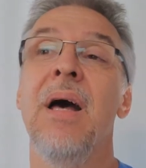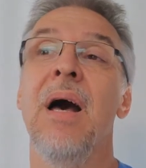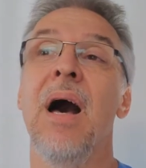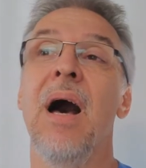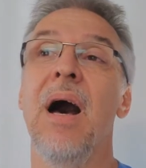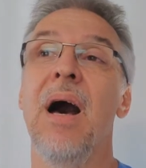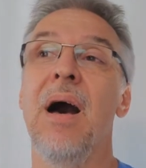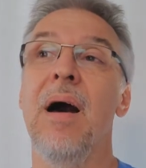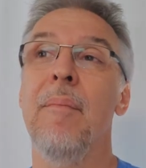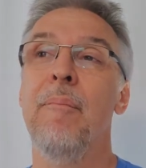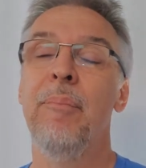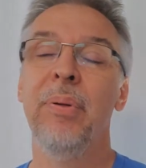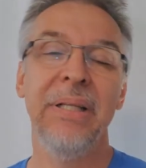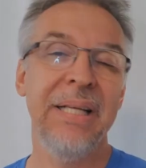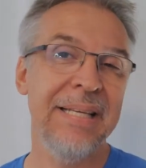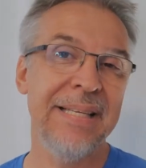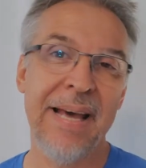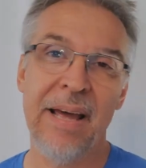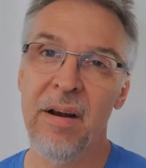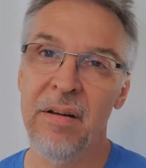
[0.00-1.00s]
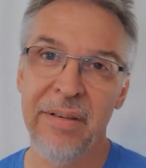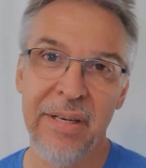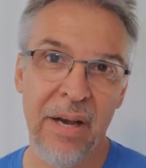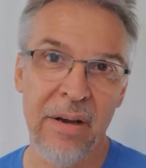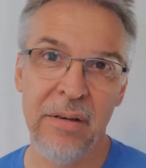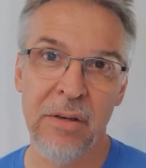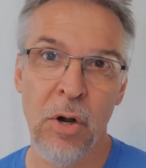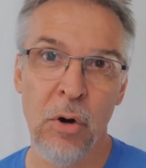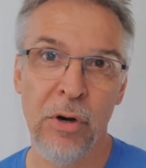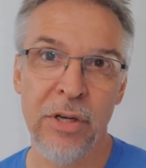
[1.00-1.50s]
Uh, please head on
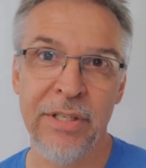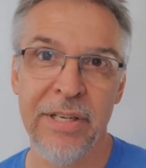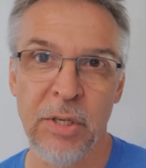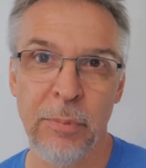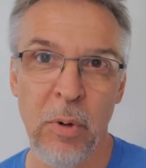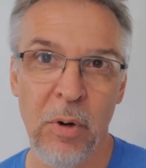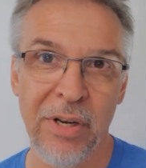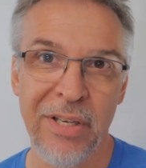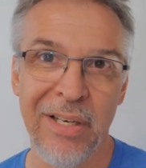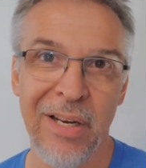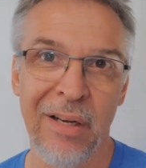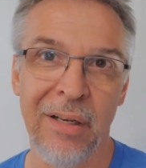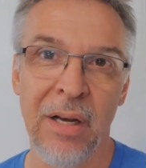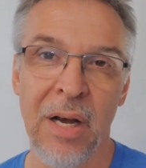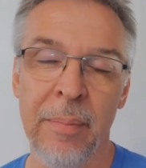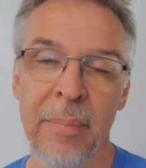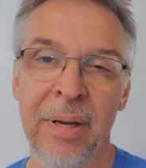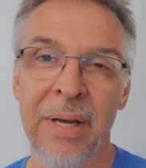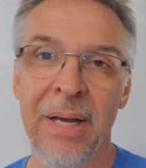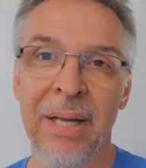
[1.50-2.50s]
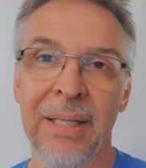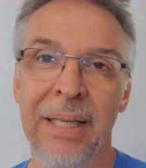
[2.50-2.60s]
down to hocus dash pocus dot com.